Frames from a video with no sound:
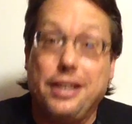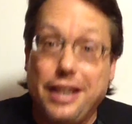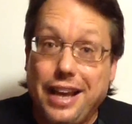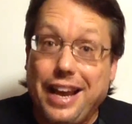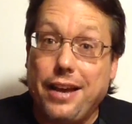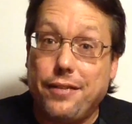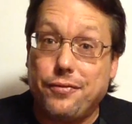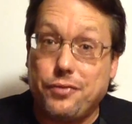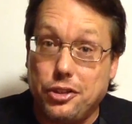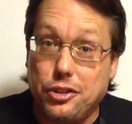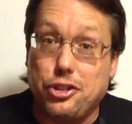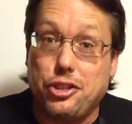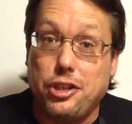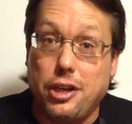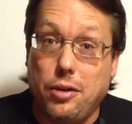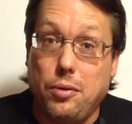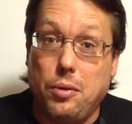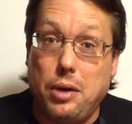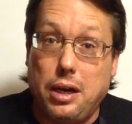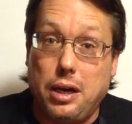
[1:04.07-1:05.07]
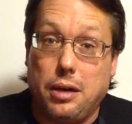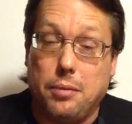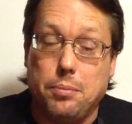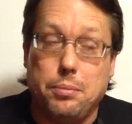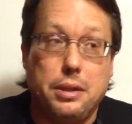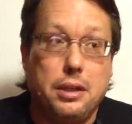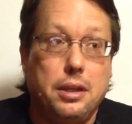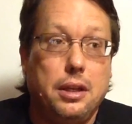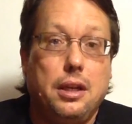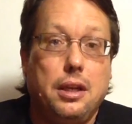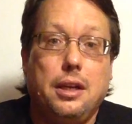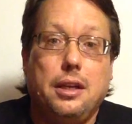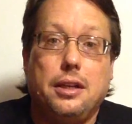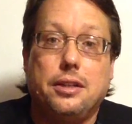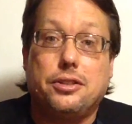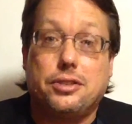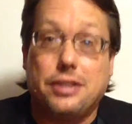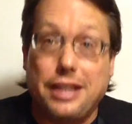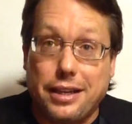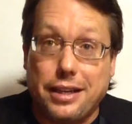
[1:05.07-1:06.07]
you have to show up.
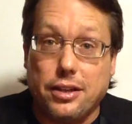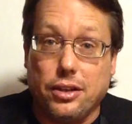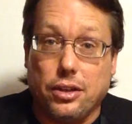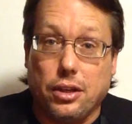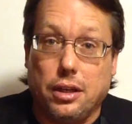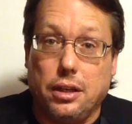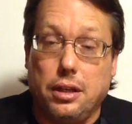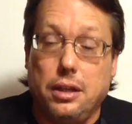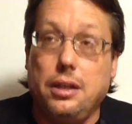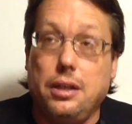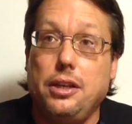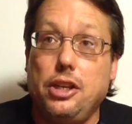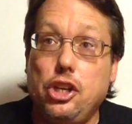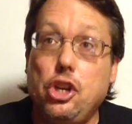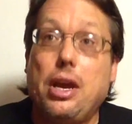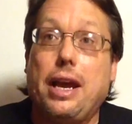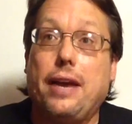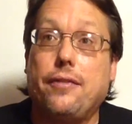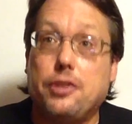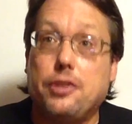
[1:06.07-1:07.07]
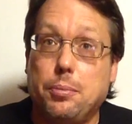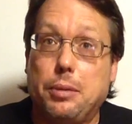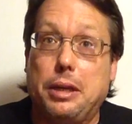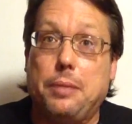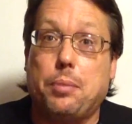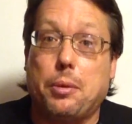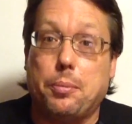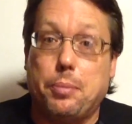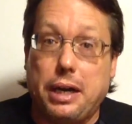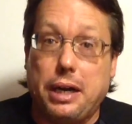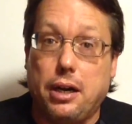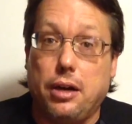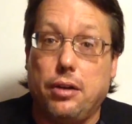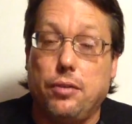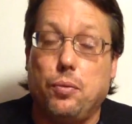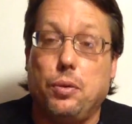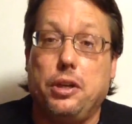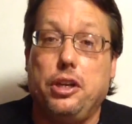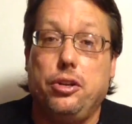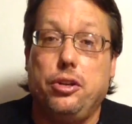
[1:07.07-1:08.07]
Secondly, you have to be
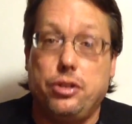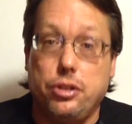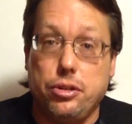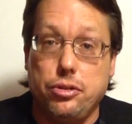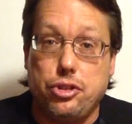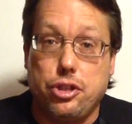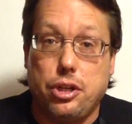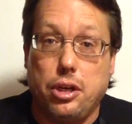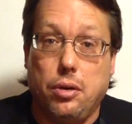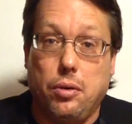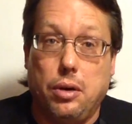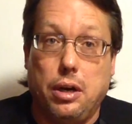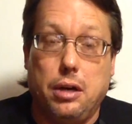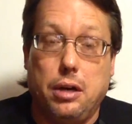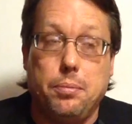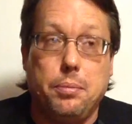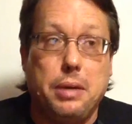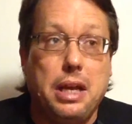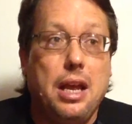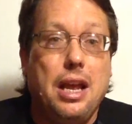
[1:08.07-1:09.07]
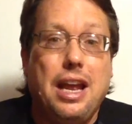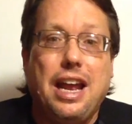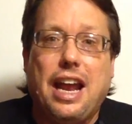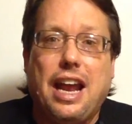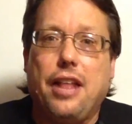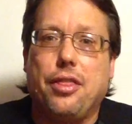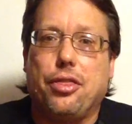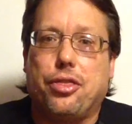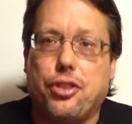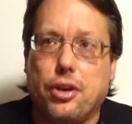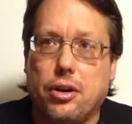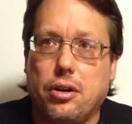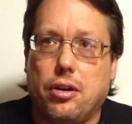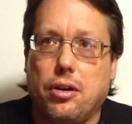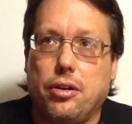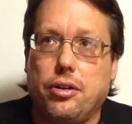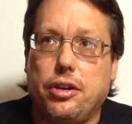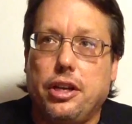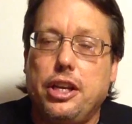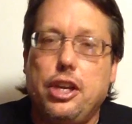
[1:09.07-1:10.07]
prepared when you do show up. And
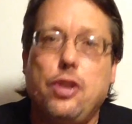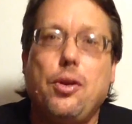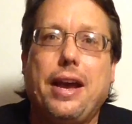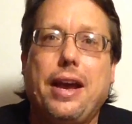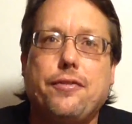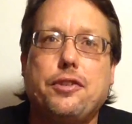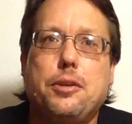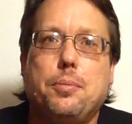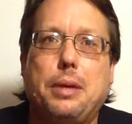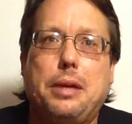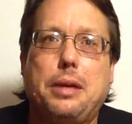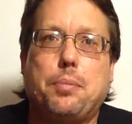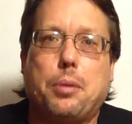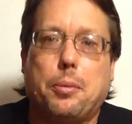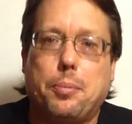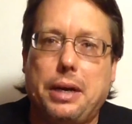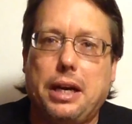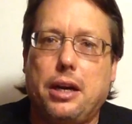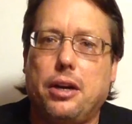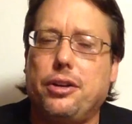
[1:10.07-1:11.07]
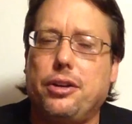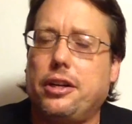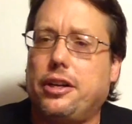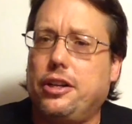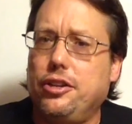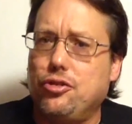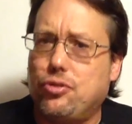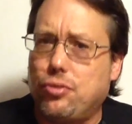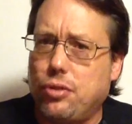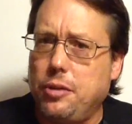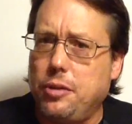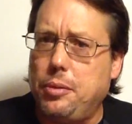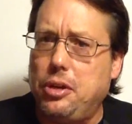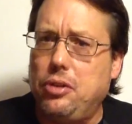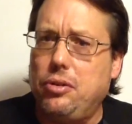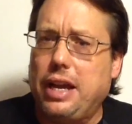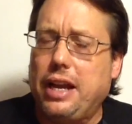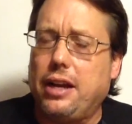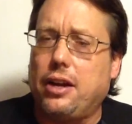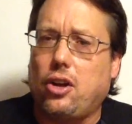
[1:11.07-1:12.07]
third, you have to be prepared to
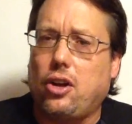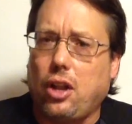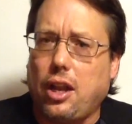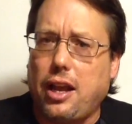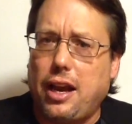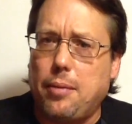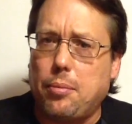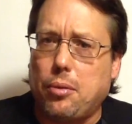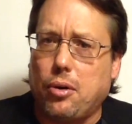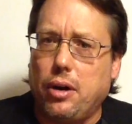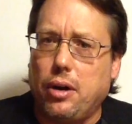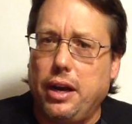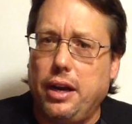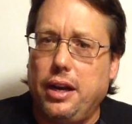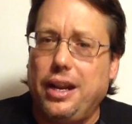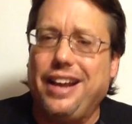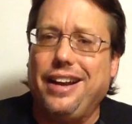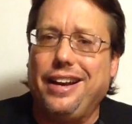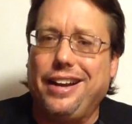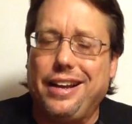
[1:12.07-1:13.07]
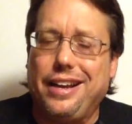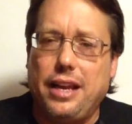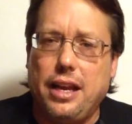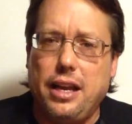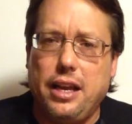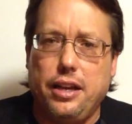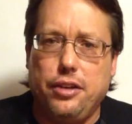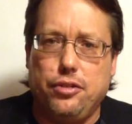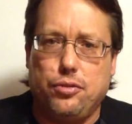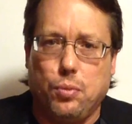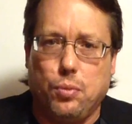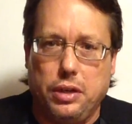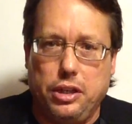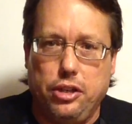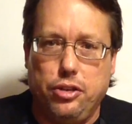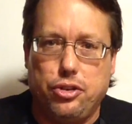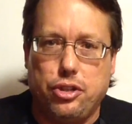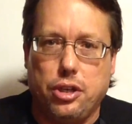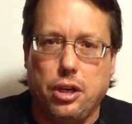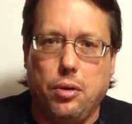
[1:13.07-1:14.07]
contribute and collaborate and engage when
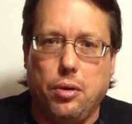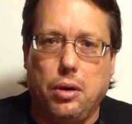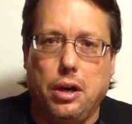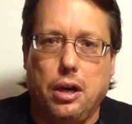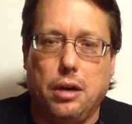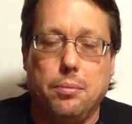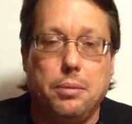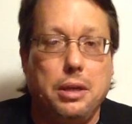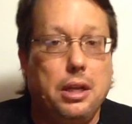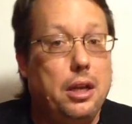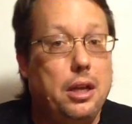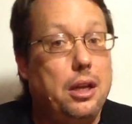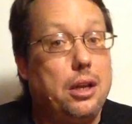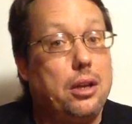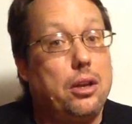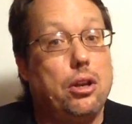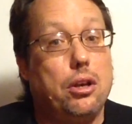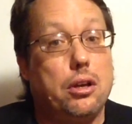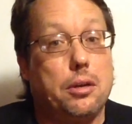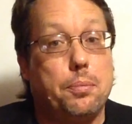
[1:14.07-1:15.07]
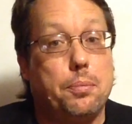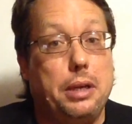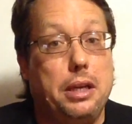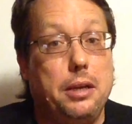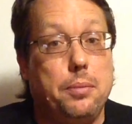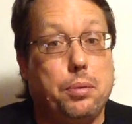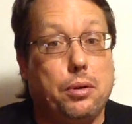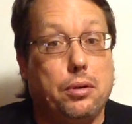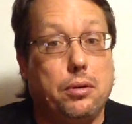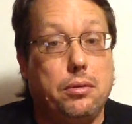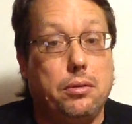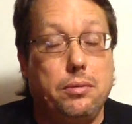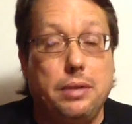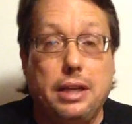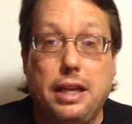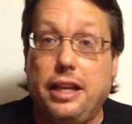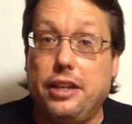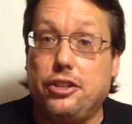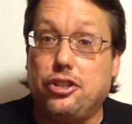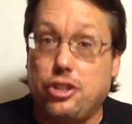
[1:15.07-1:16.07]
you show up. Look, people,
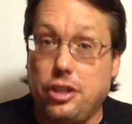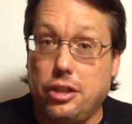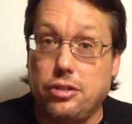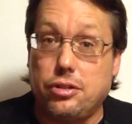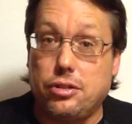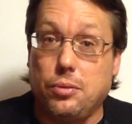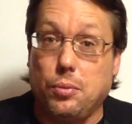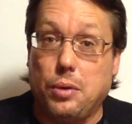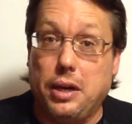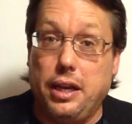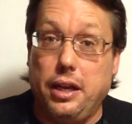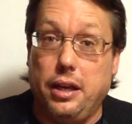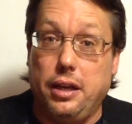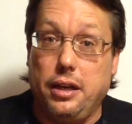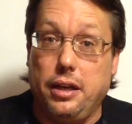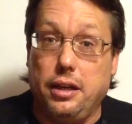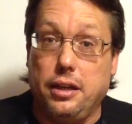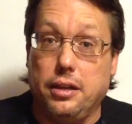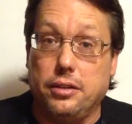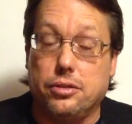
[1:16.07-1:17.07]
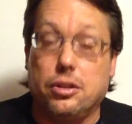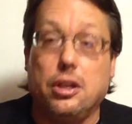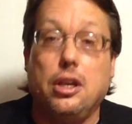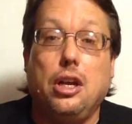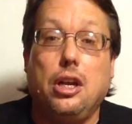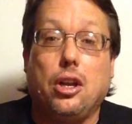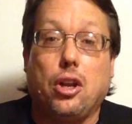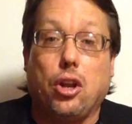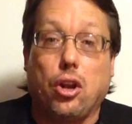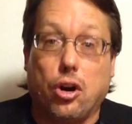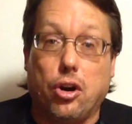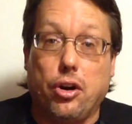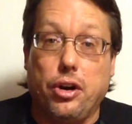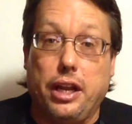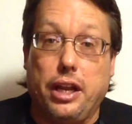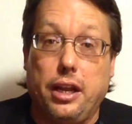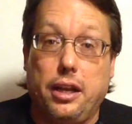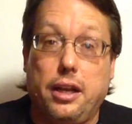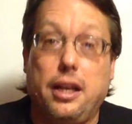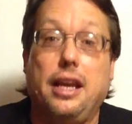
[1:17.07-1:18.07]
it's just the way it is.
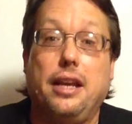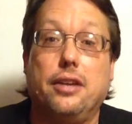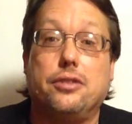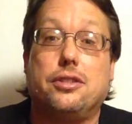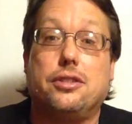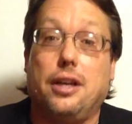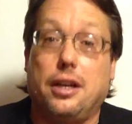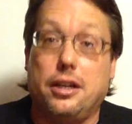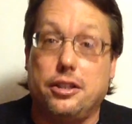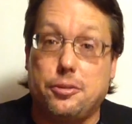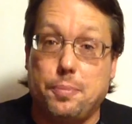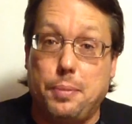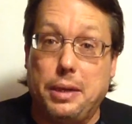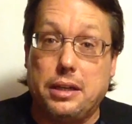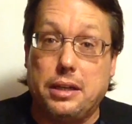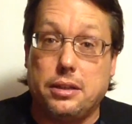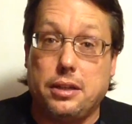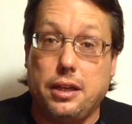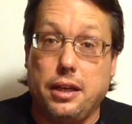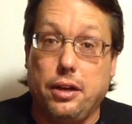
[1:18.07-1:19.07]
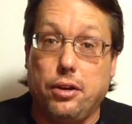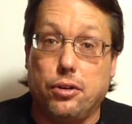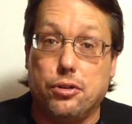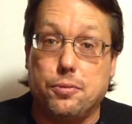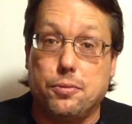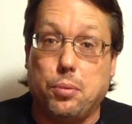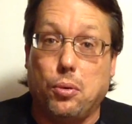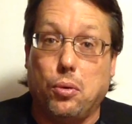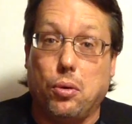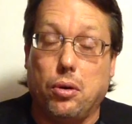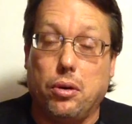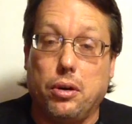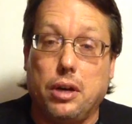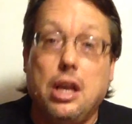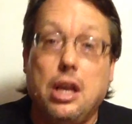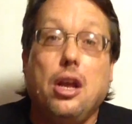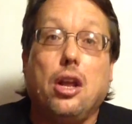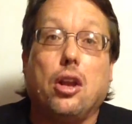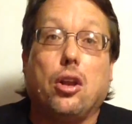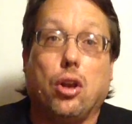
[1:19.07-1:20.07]
Learning is not a spectator sport.
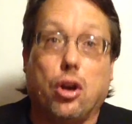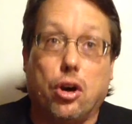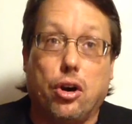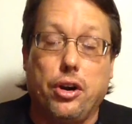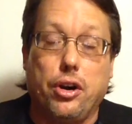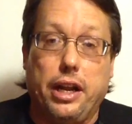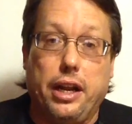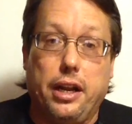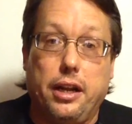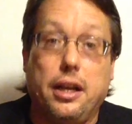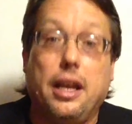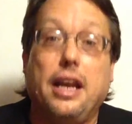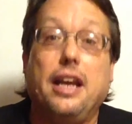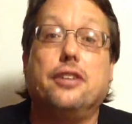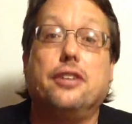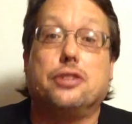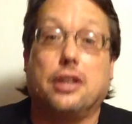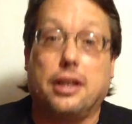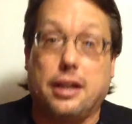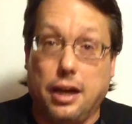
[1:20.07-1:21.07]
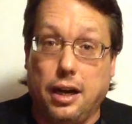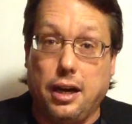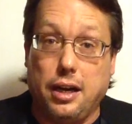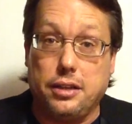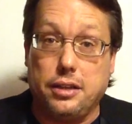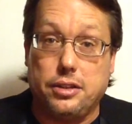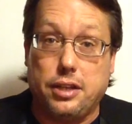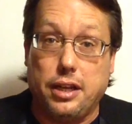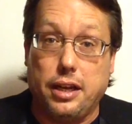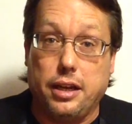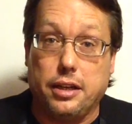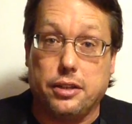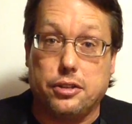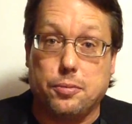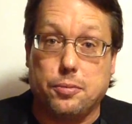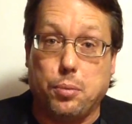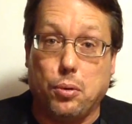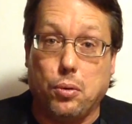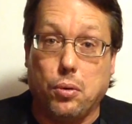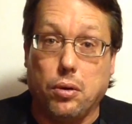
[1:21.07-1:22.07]
Learning is a contact
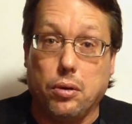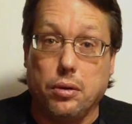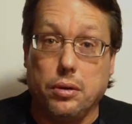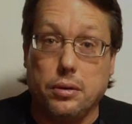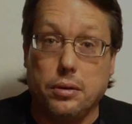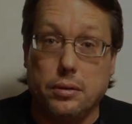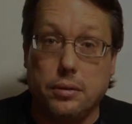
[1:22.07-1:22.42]
sport.